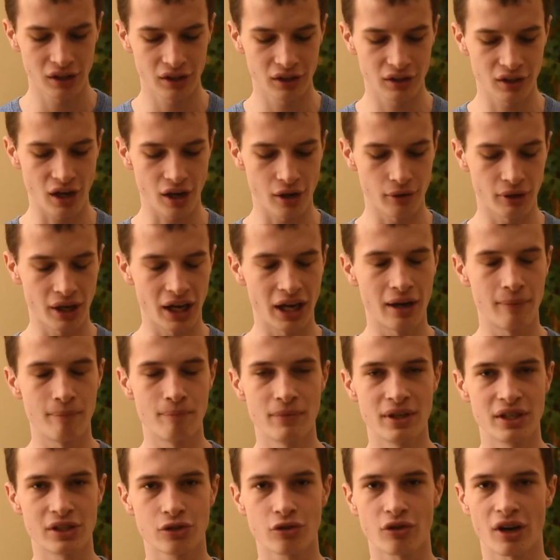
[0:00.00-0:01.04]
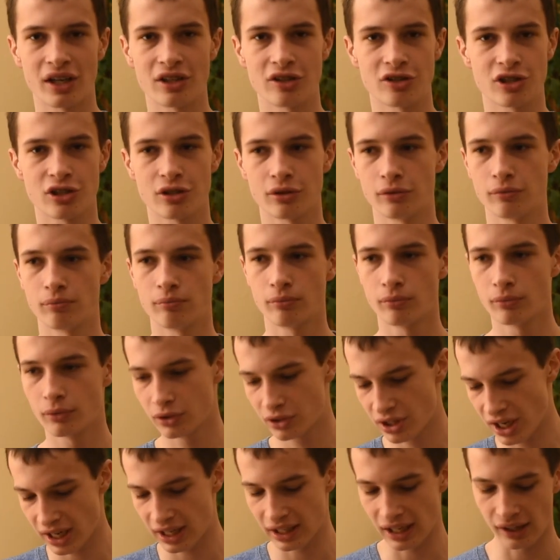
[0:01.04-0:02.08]
you know, it's great just to
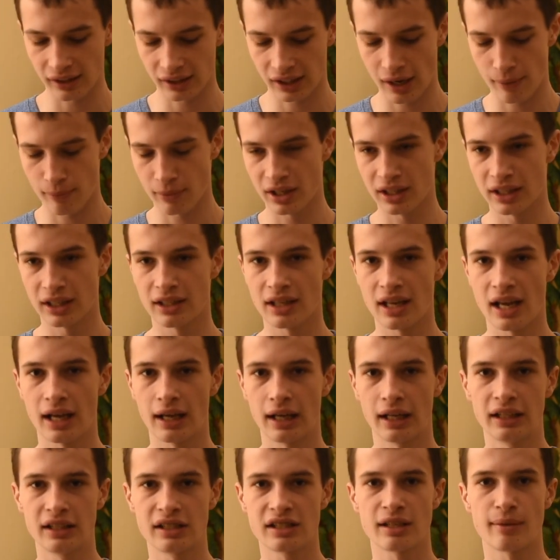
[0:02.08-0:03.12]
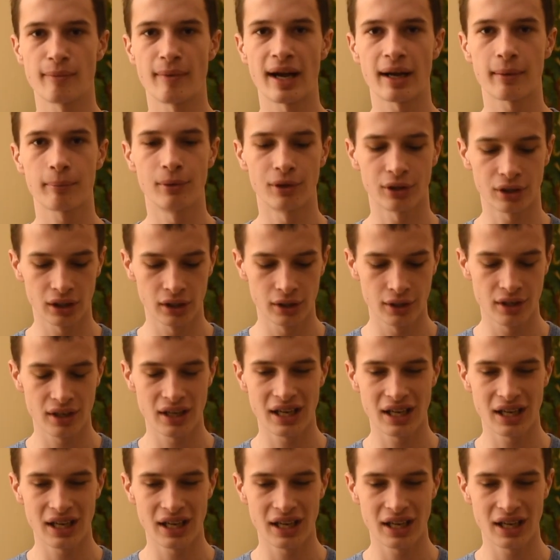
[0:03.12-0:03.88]
take it out of the camera and in there and into the MacBook.